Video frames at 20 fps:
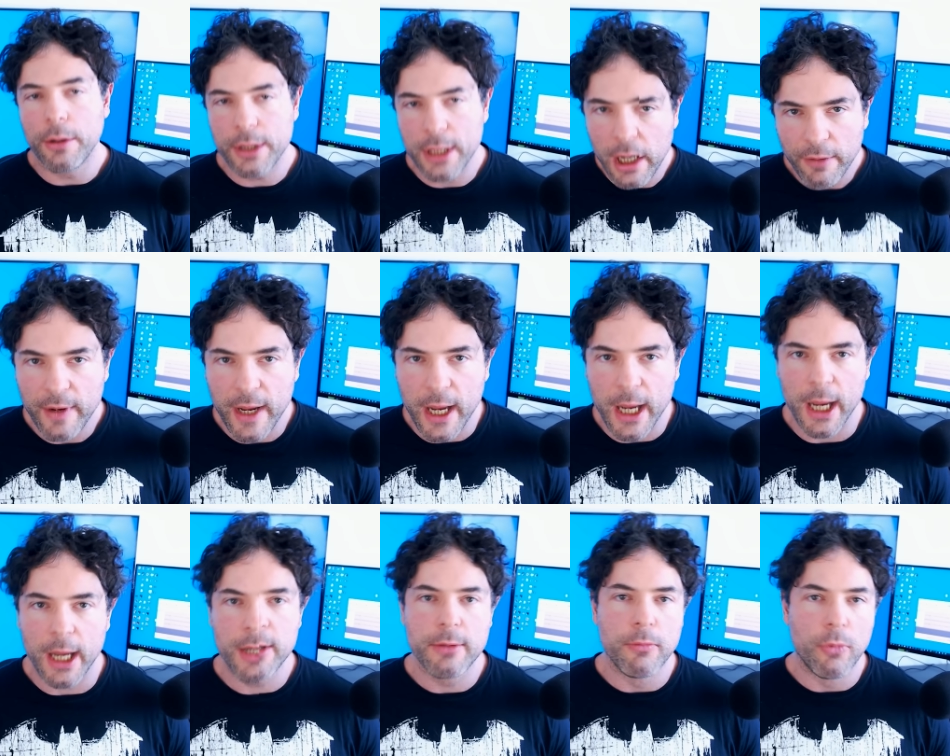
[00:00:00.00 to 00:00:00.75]
On the other
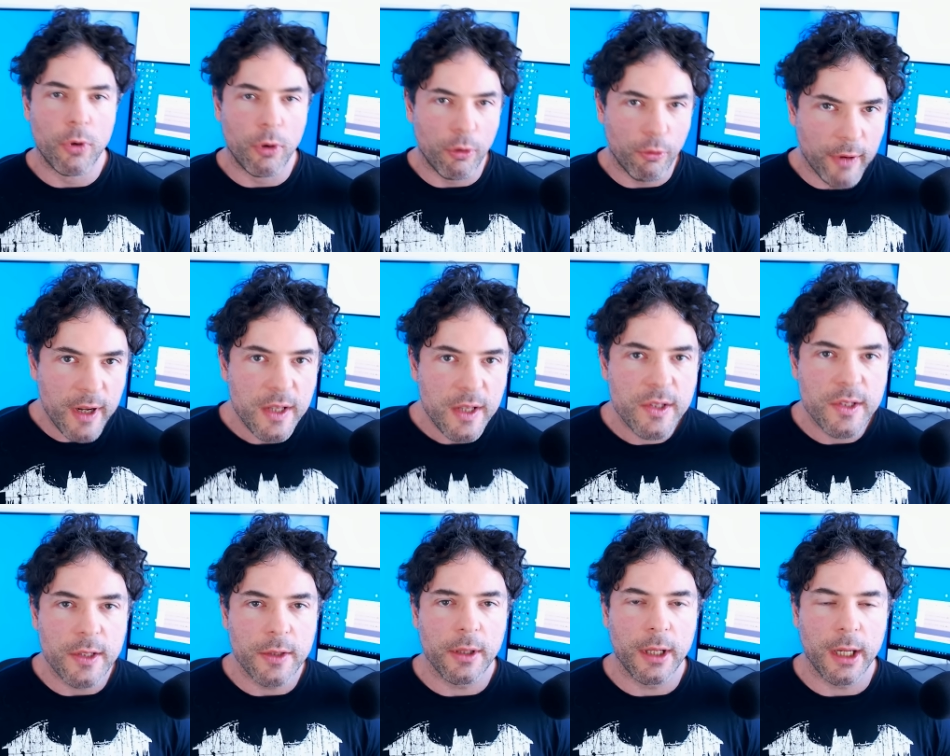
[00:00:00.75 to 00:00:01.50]
hand, more
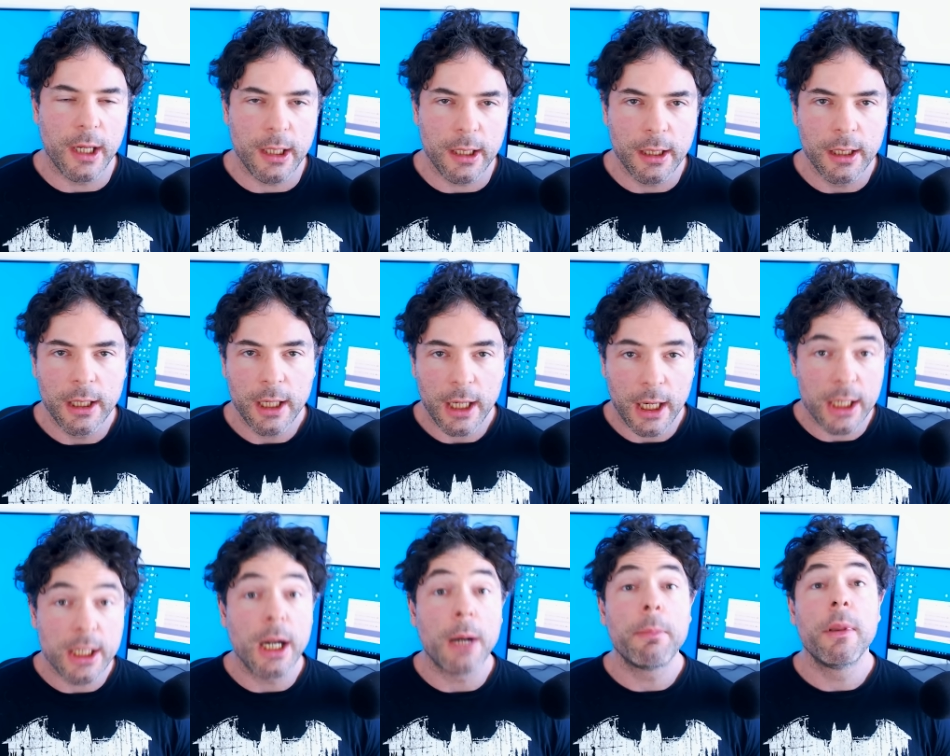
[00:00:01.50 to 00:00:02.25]
recently,
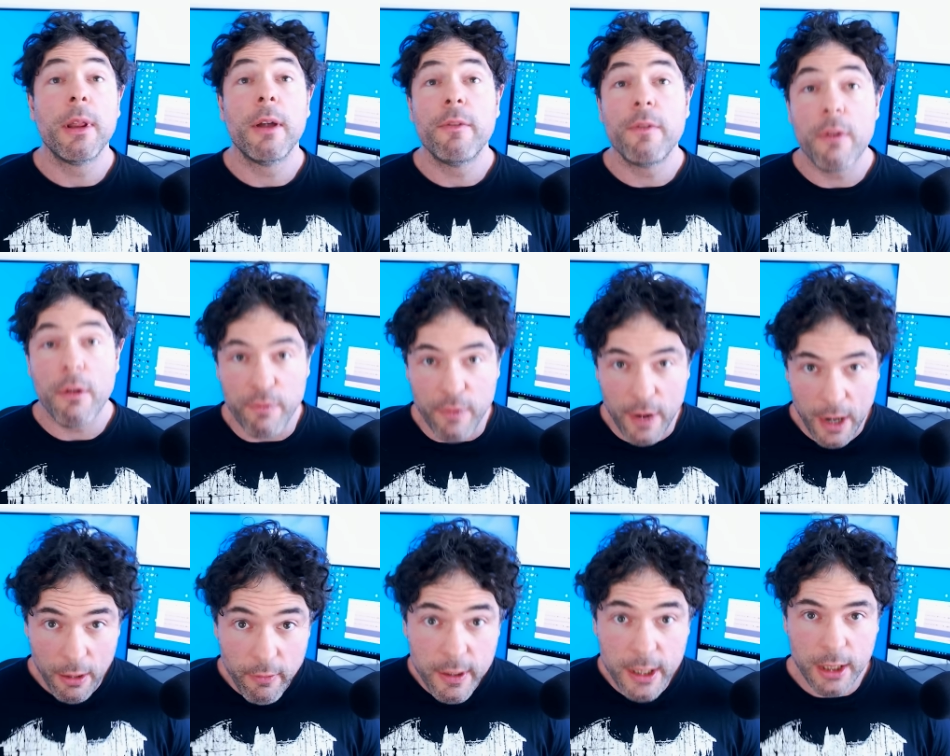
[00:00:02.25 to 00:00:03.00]
a couple of
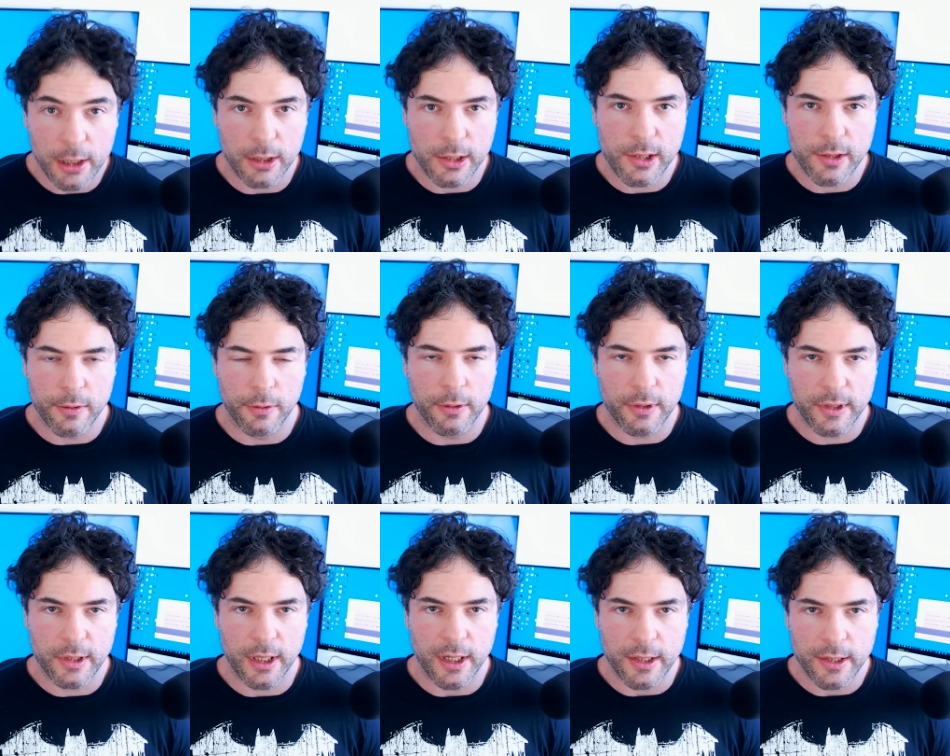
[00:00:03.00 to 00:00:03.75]
very good
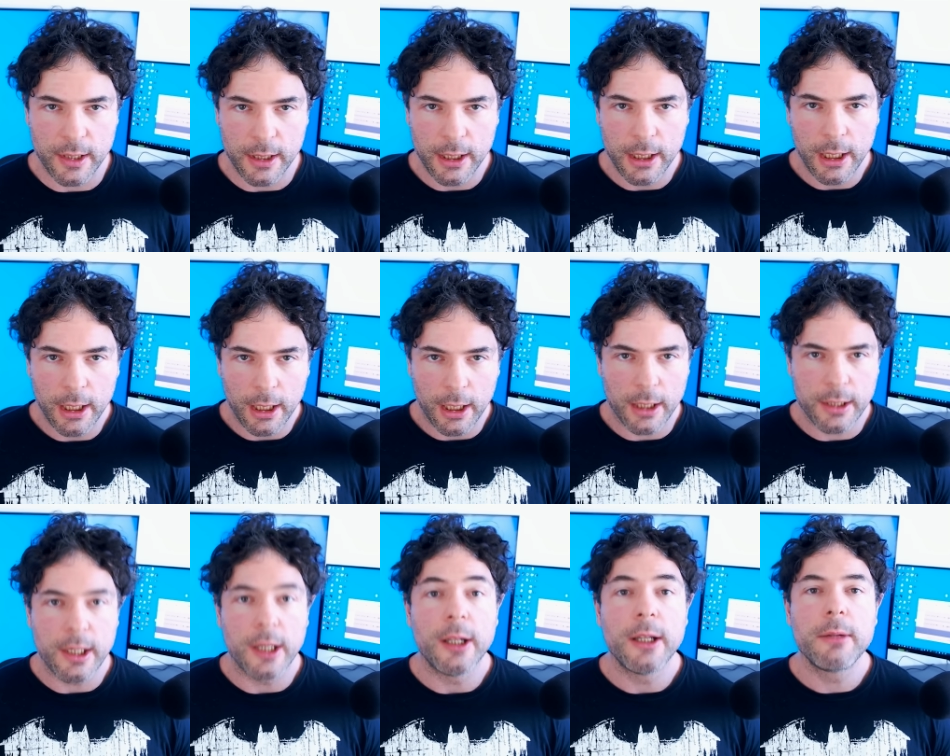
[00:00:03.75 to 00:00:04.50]
sources
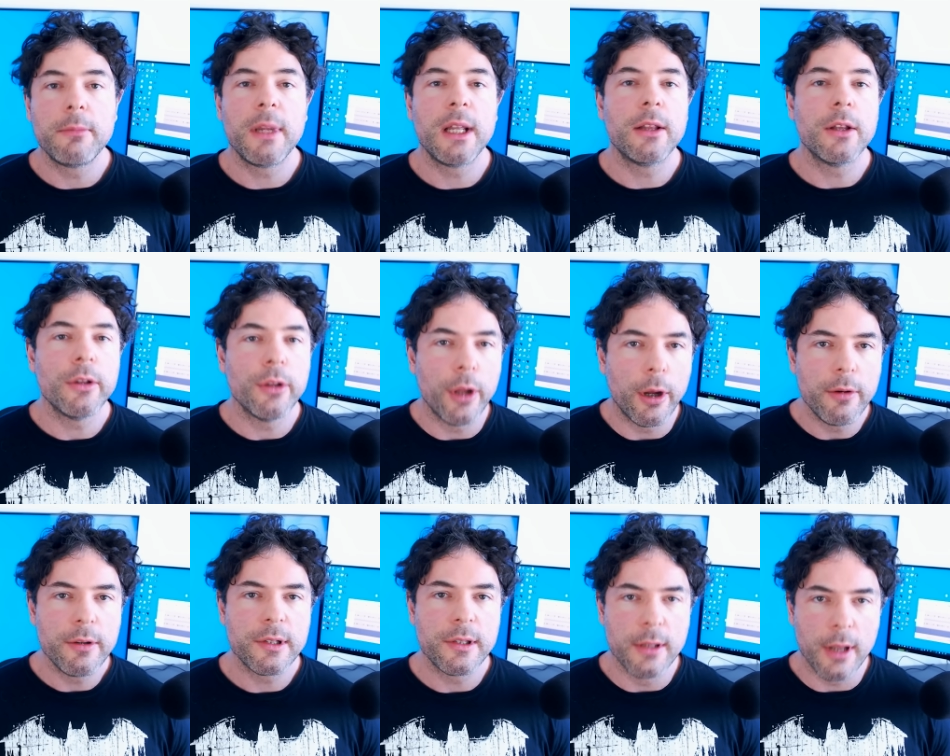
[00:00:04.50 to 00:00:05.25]
are telling me that
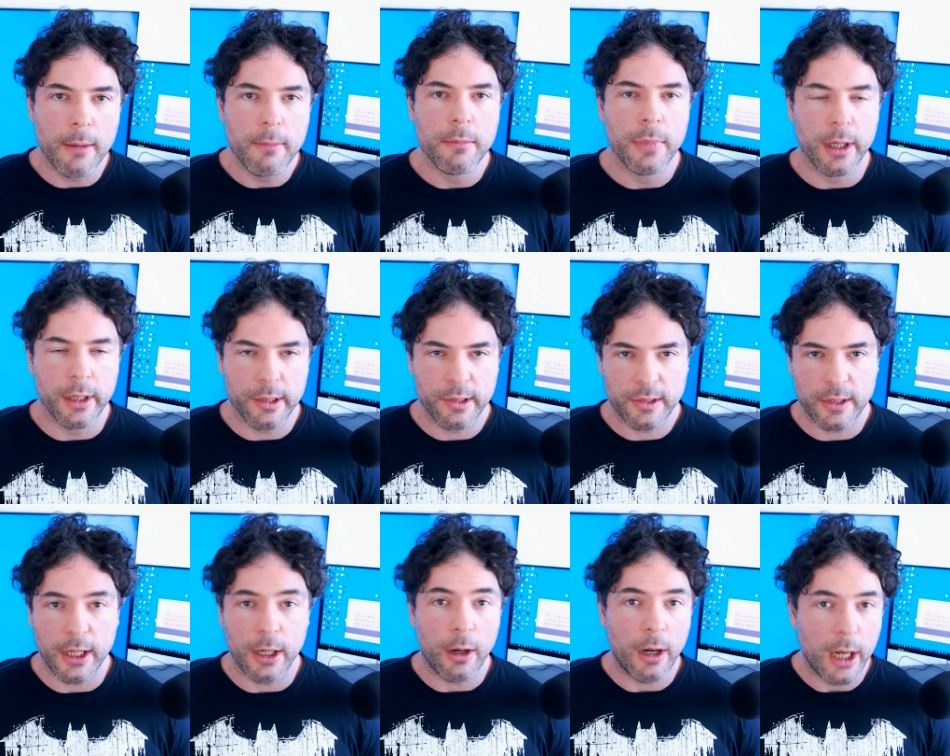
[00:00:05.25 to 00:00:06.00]
those
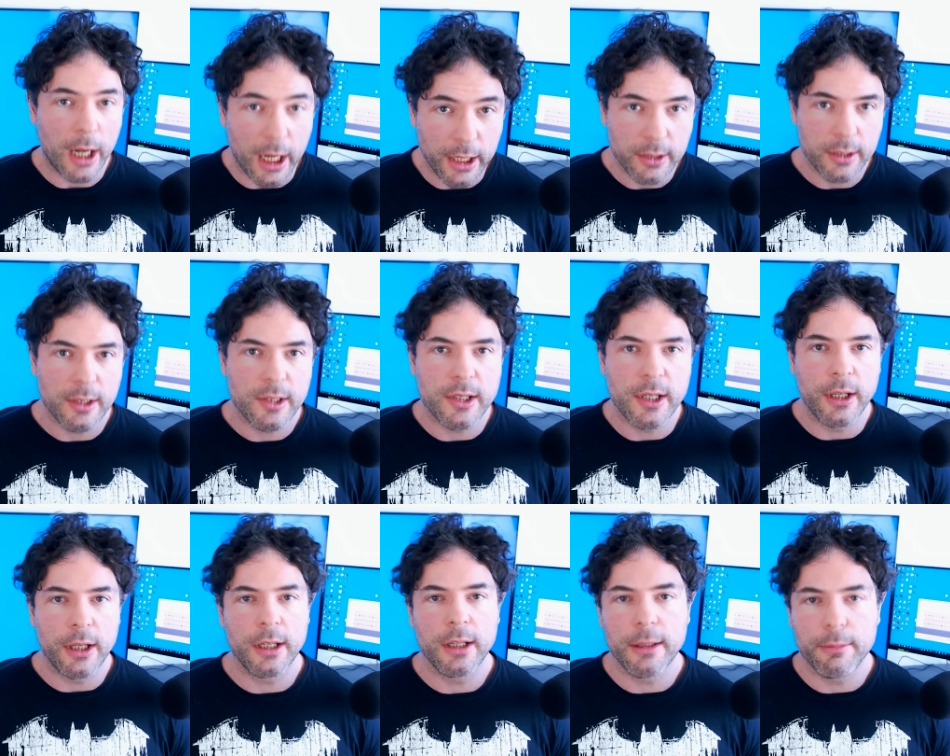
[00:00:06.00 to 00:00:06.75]
numbers, they are
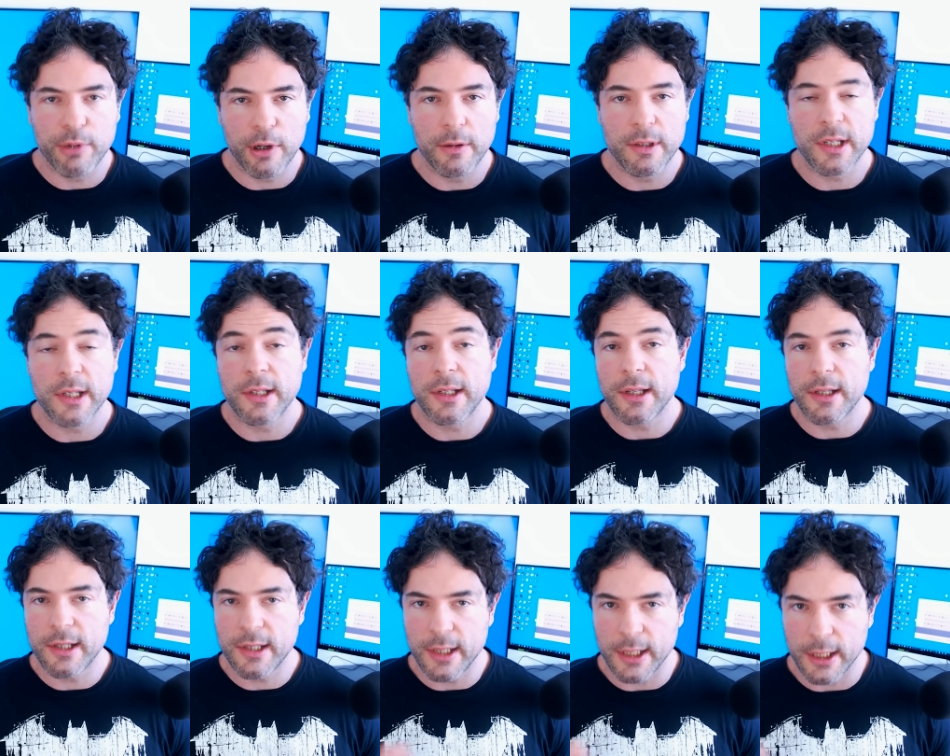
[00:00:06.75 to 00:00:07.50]
underselling the
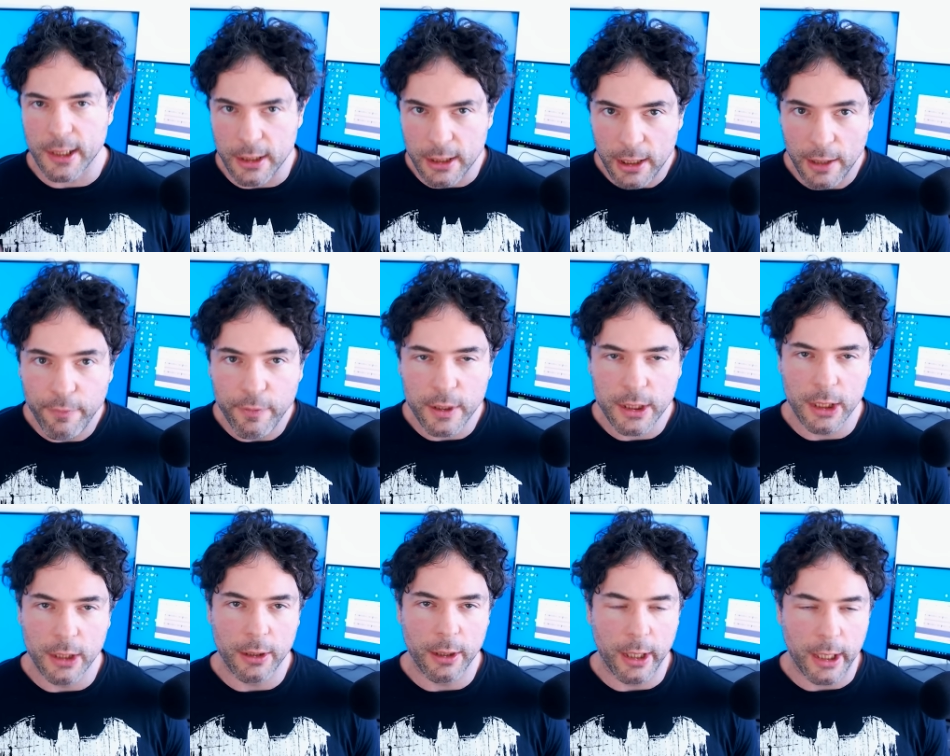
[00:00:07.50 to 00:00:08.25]
processors
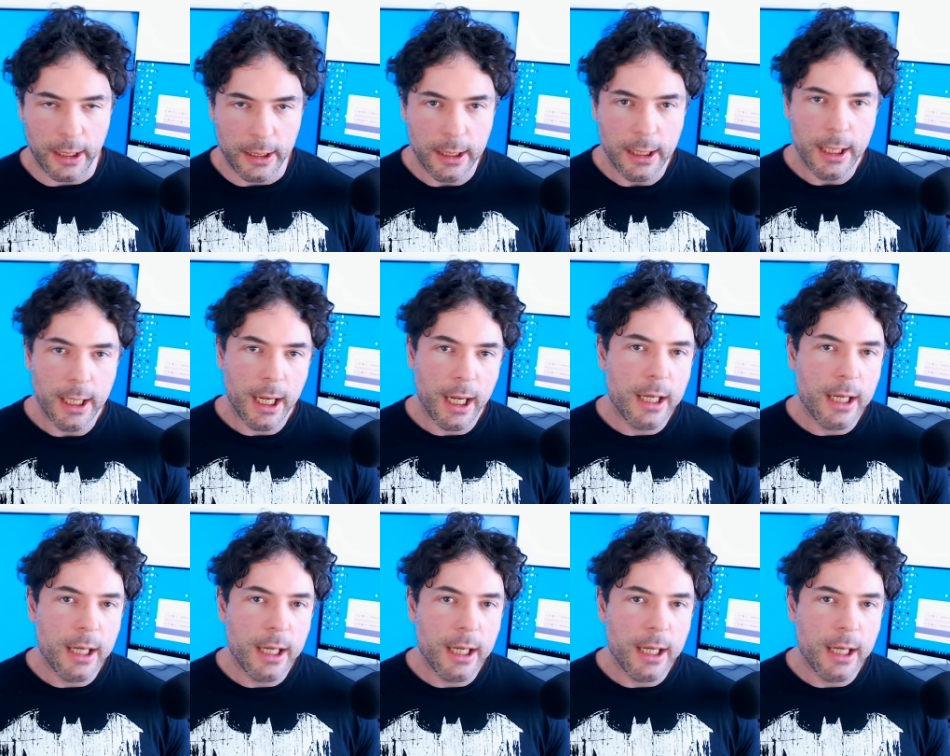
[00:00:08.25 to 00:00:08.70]
significantly,